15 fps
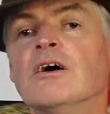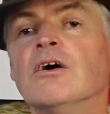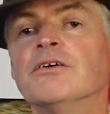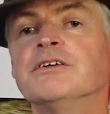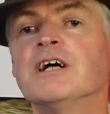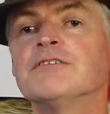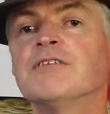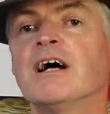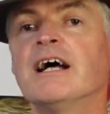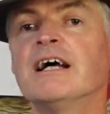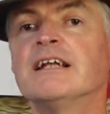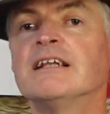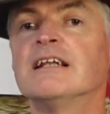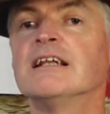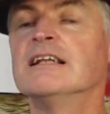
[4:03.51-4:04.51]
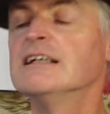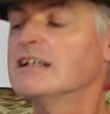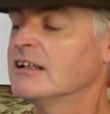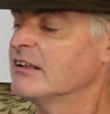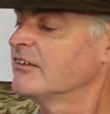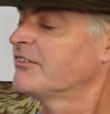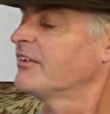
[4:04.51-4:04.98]
On the other hand,
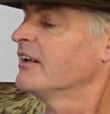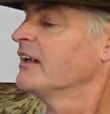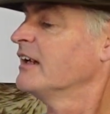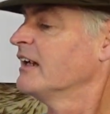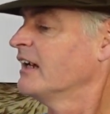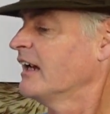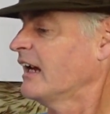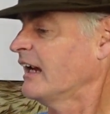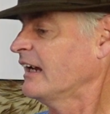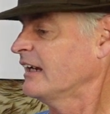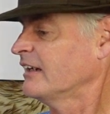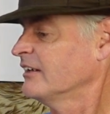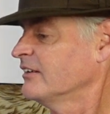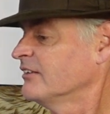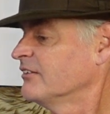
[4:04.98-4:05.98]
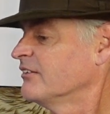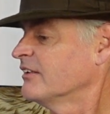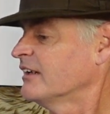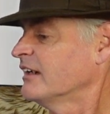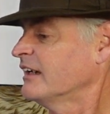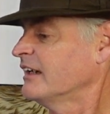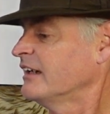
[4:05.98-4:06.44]
Lidl's has
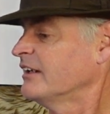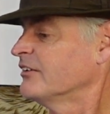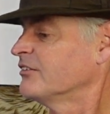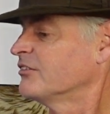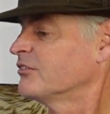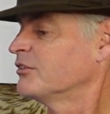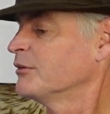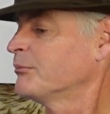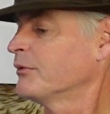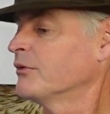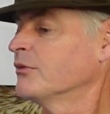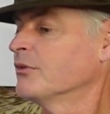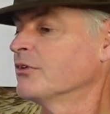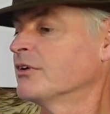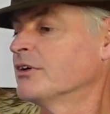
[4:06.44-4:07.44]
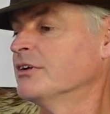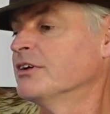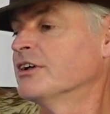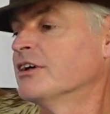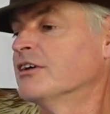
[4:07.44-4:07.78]
a strip going